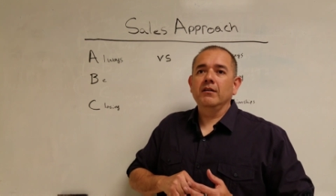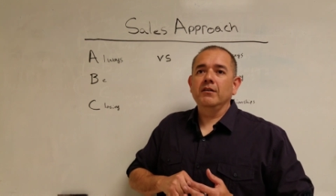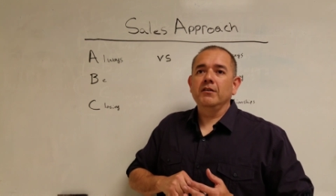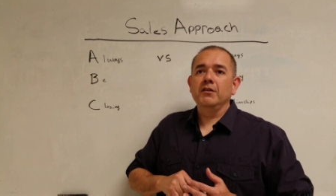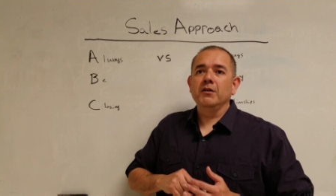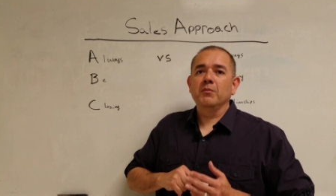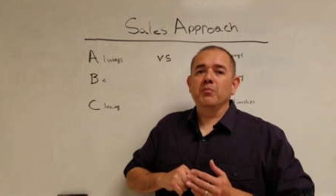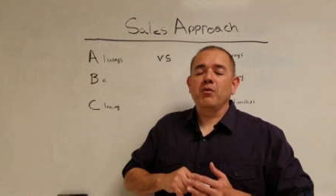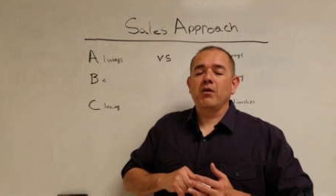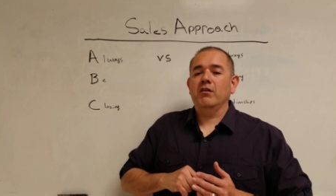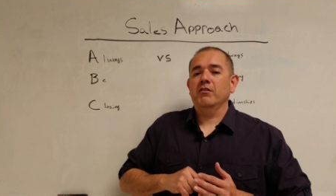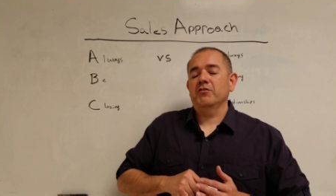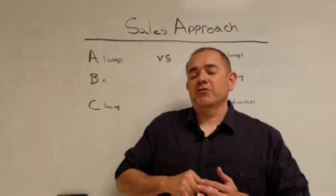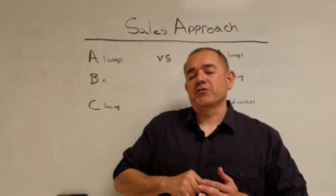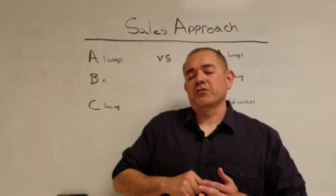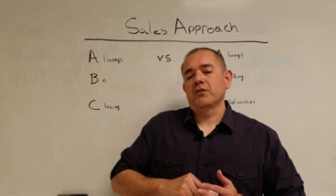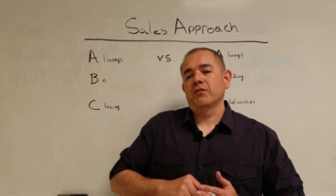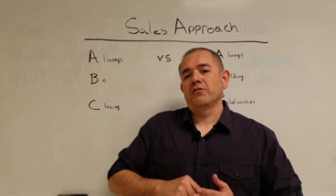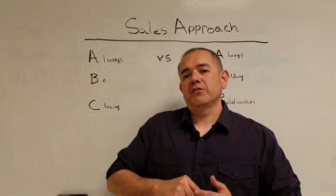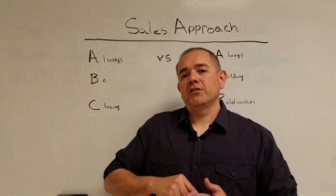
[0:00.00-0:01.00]
your product
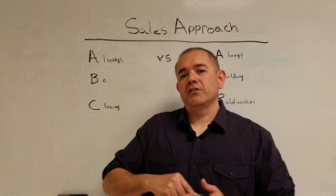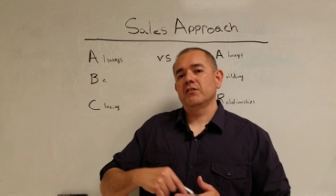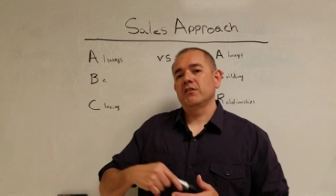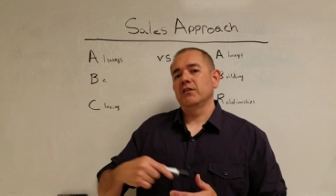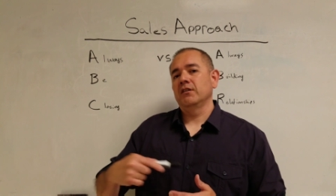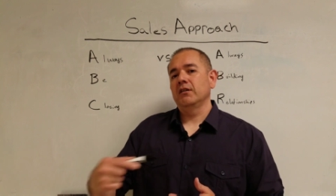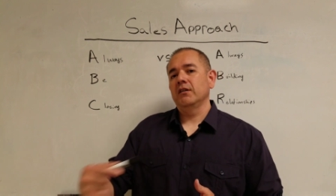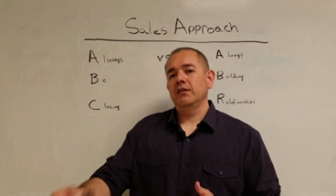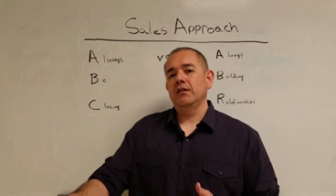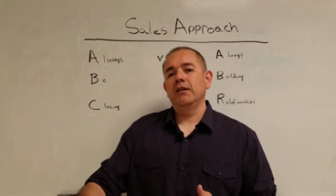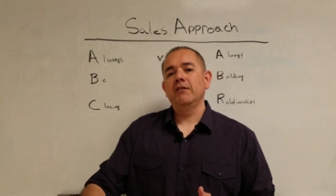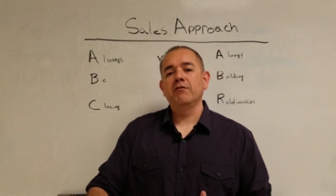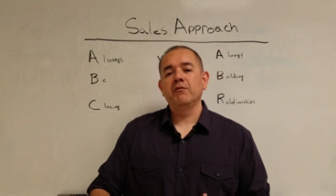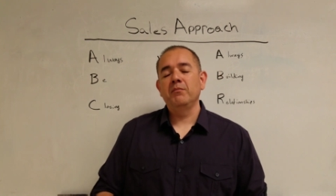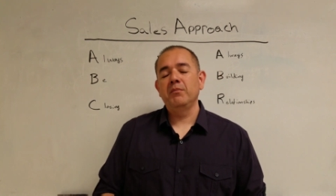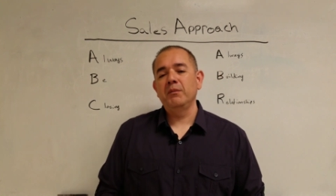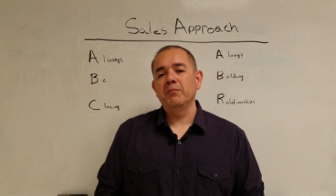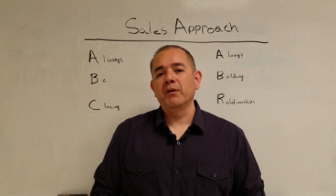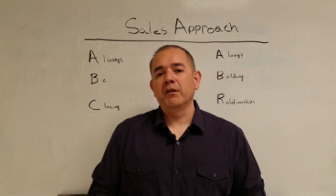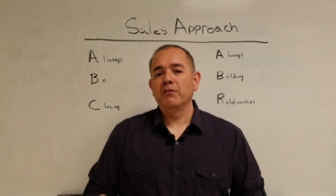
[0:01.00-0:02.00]
or service is going to
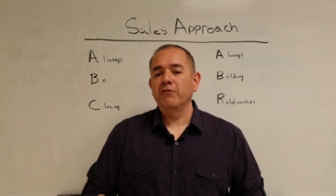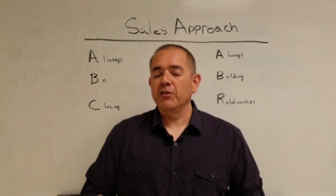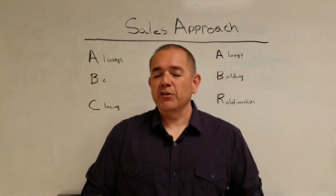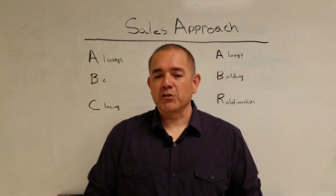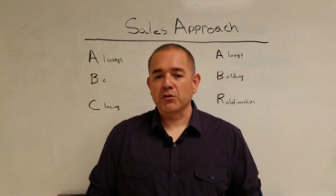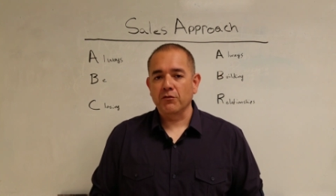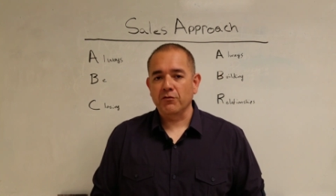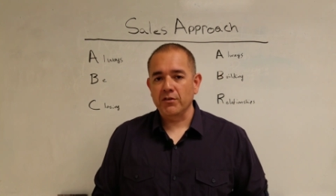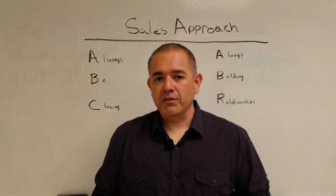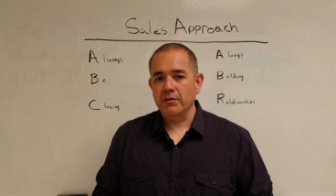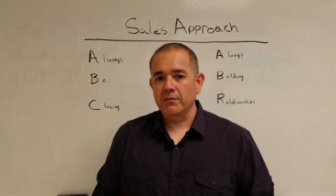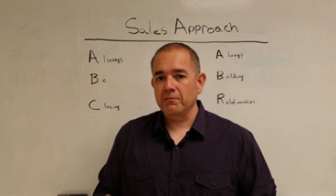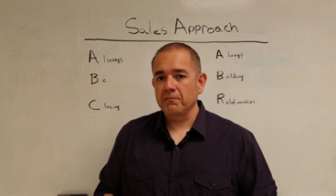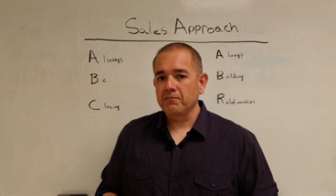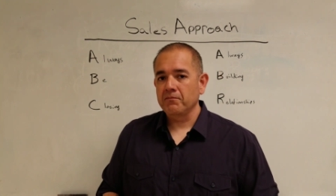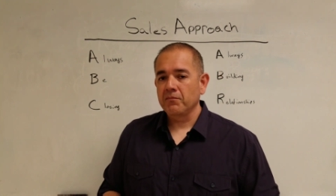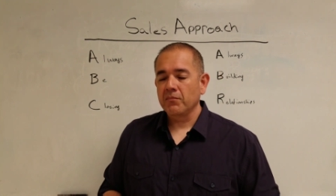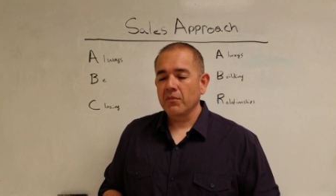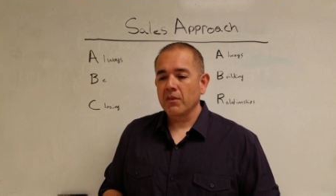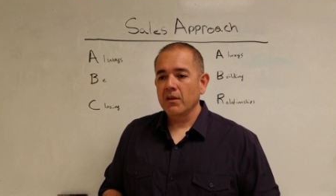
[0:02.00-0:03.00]
even be beneficial for them.
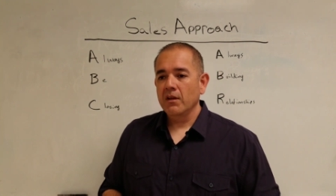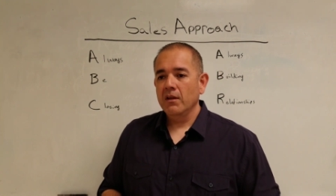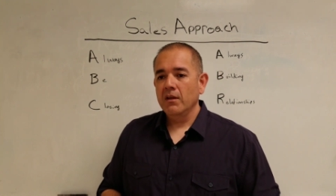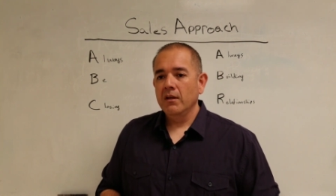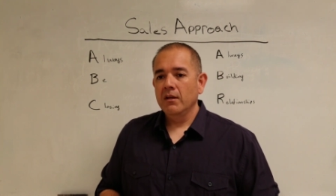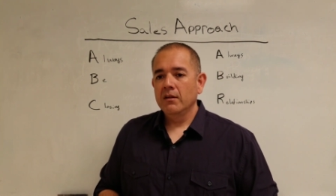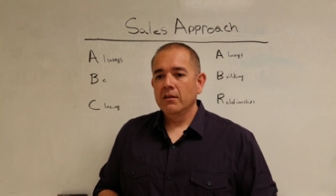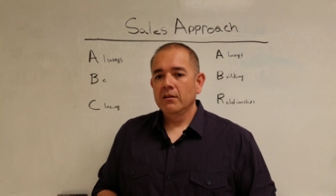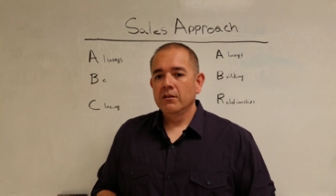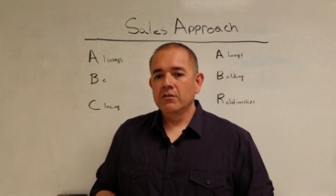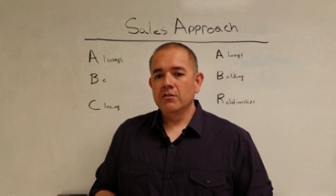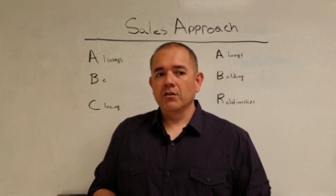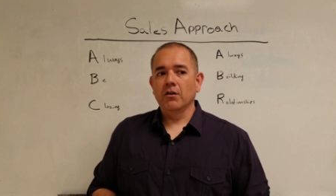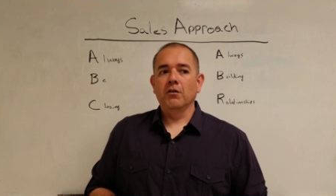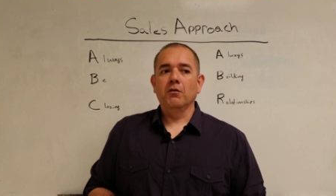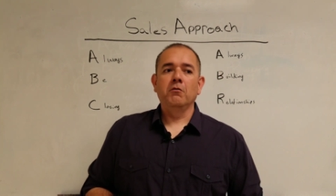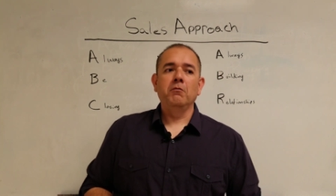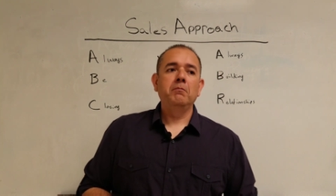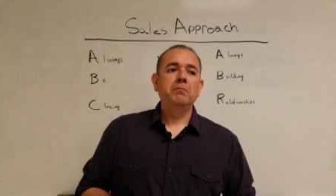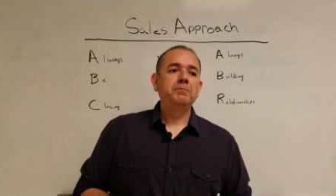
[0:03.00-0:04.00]

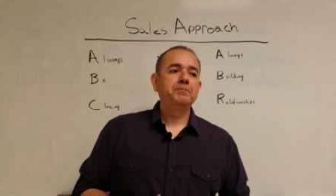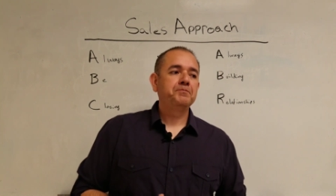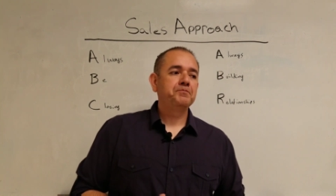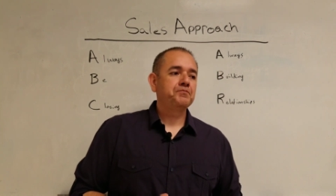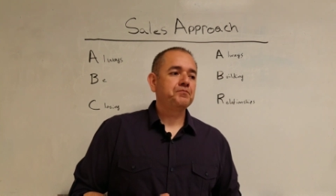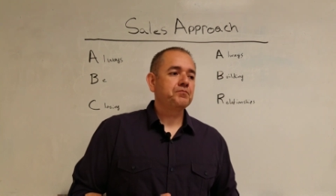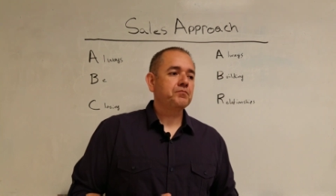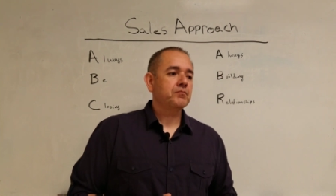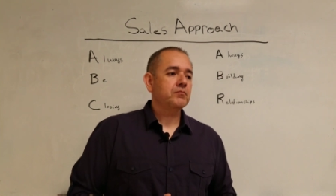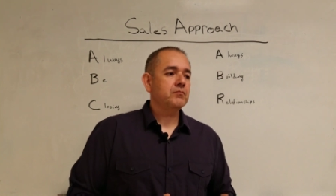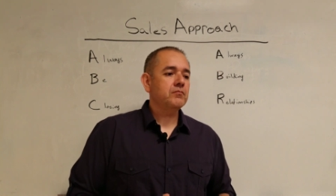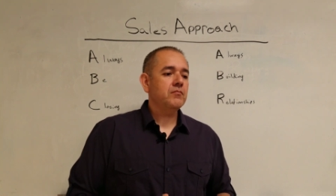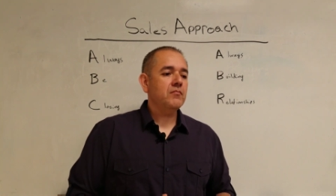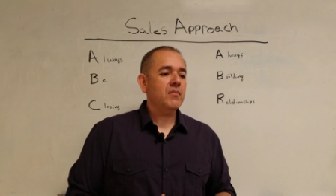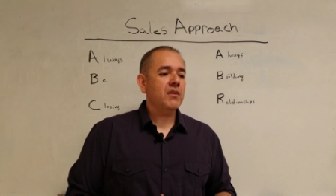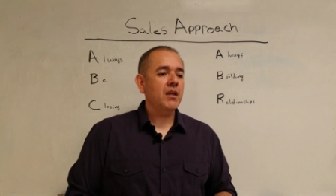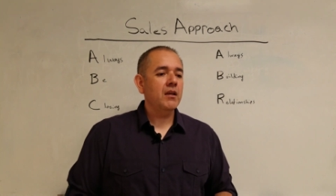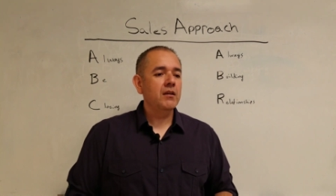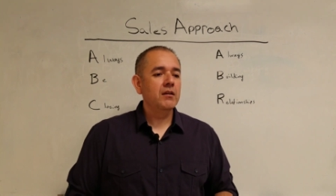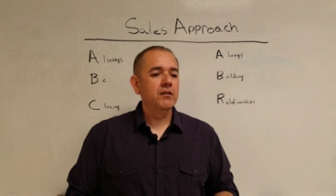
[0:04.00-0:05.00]
So,
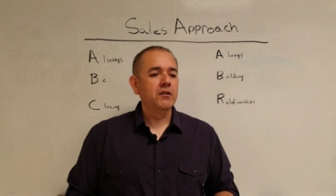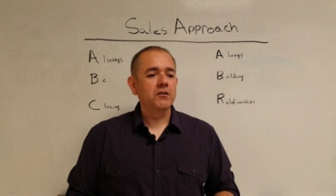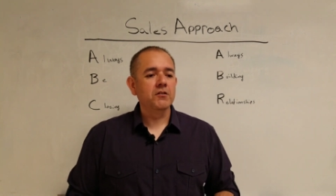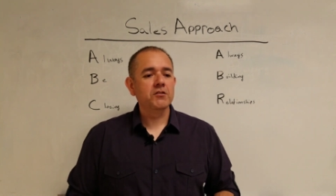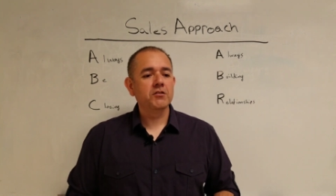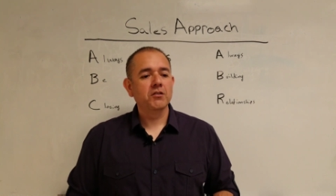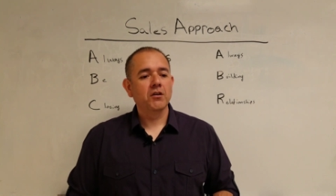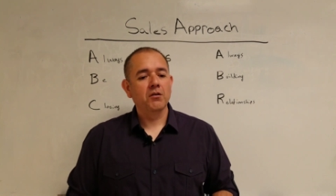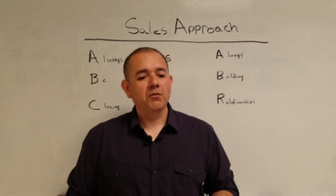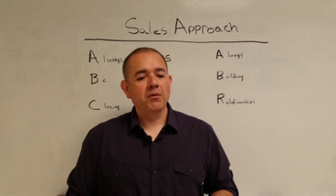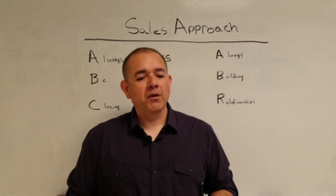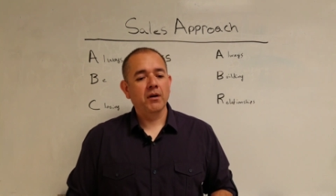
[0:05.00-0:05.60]
those